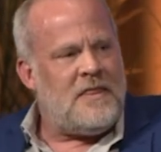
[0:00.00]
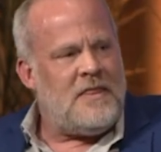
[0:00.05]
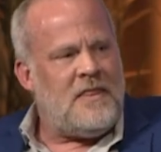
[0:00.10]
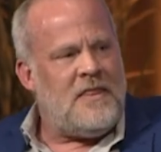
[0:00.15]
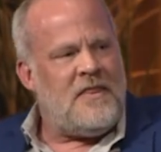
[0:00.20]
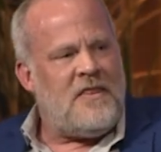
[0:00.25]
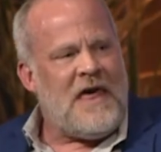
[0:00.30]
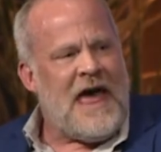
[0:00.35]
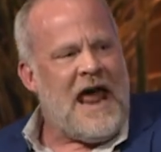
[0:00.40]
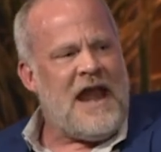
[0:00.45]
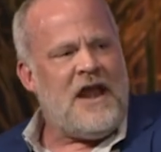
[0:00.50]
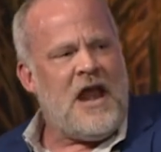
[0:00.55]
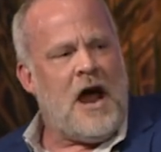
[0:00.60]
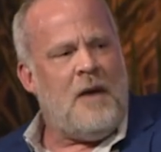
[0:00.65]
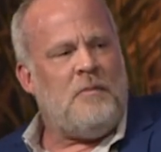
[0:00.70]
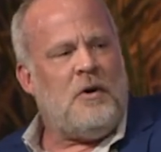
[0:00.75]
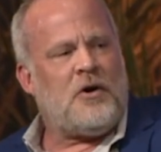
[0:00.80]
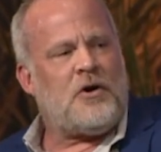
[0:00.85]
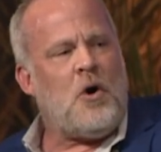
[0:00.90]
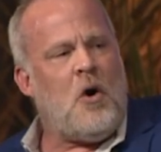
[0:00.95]
That
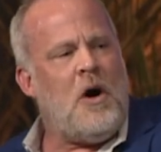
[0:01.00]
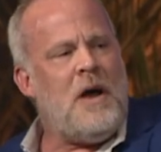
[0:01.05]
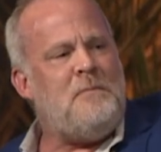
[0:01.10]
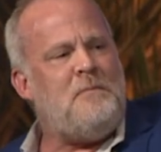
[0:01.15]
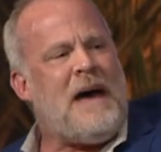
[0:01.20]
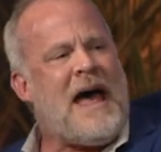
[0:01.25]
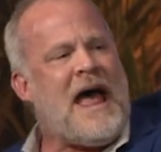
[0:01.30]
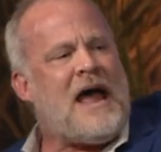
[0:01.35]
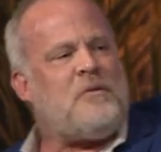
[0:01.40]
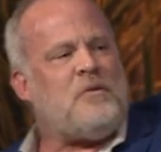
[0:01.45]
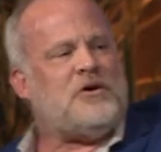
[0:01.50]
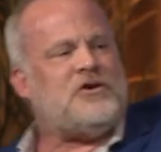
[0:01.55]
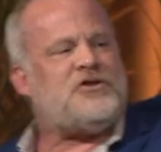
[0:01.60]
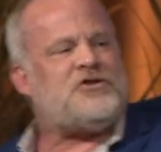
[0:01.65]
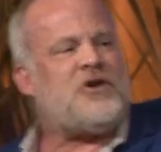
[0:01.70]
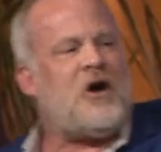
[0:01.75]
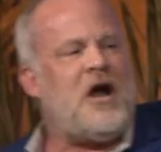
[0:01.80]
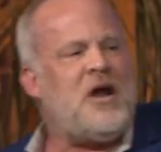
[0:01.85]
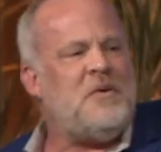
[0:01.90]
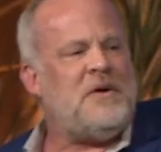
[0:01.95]
number, going backwards,
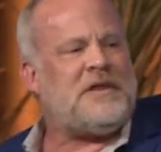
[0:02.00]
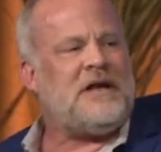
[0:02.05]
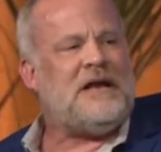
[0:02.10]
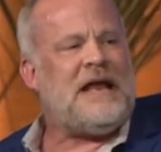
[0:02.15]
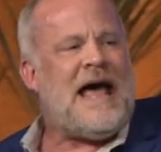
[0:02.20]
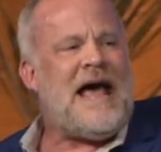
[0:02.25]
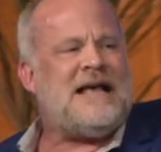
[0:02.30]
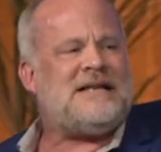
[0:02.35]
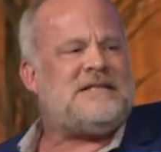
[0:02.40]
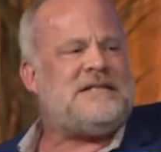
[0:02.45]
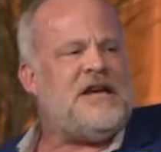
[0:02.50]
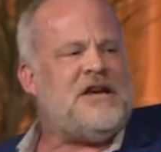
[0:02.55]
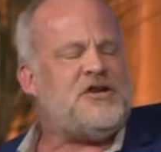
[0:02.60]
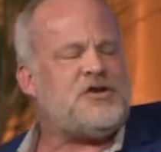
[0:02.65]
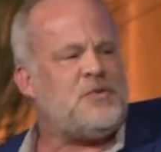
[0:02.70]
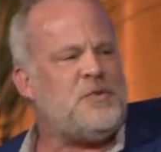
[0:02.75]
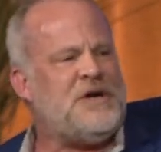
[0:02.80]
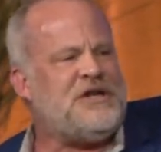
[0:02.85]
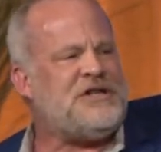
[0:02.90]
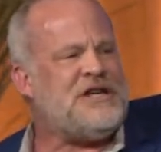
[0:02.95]
starting with the last
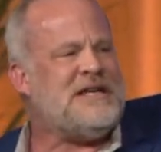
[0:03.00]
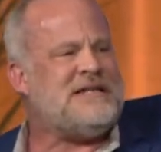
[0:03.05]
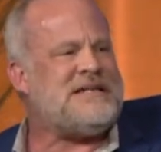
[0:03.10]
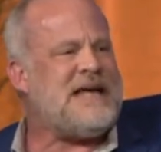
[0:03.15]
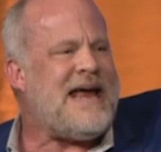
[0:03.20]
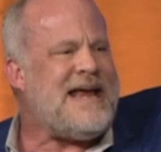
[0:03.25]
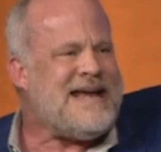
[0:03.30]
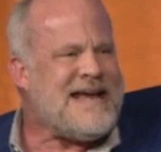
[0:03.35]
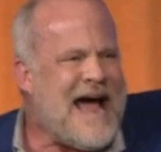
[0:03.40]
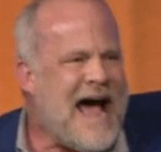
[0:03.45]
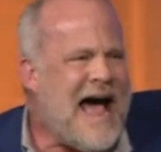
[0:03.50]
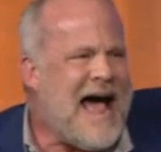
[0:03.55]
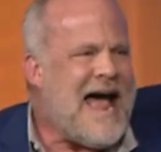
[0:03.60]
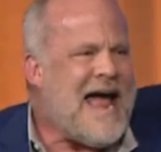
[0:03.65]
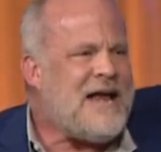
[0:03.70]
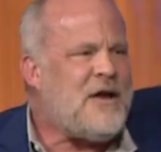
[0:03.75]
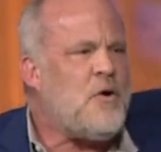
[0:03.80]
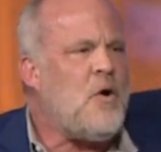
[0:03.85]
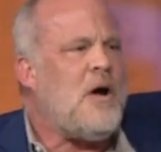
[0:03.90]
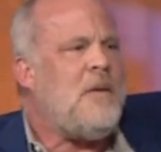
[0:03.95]
digit, which is a
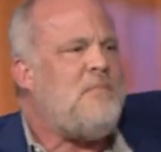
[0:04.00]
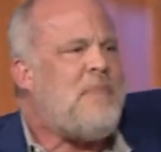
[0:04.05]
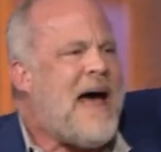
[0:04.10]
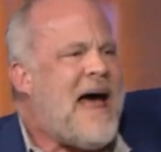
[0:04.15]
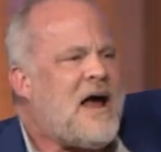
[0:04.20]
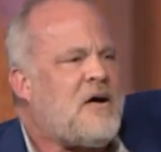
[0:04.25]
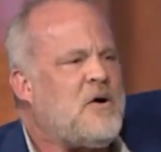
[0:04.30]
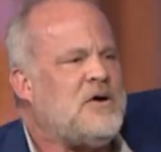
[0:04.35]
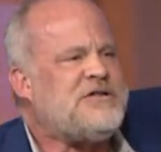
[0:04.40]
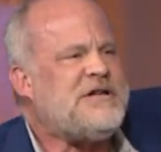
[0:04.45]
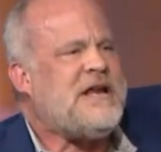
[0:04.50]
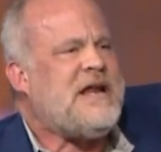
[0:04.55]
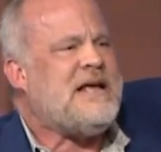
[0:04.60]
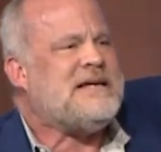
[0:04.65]
9, going backwards, it is